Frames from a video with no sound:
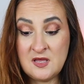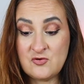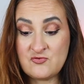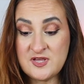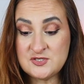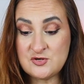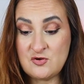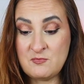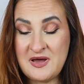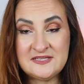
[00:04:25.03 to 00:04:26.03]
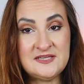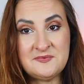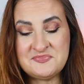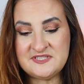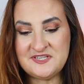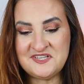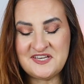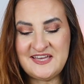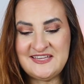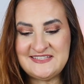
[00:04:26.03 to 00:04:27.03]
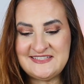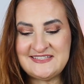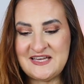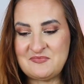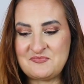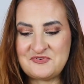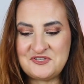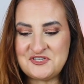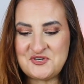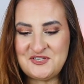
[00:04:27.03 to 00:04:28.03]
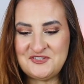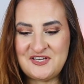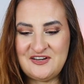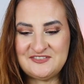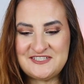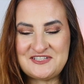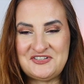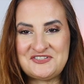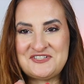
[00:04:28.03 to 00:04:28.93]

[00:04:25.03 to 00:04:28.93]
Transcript: Retro matte lipstick, and I'm pretty sure I don't have this color,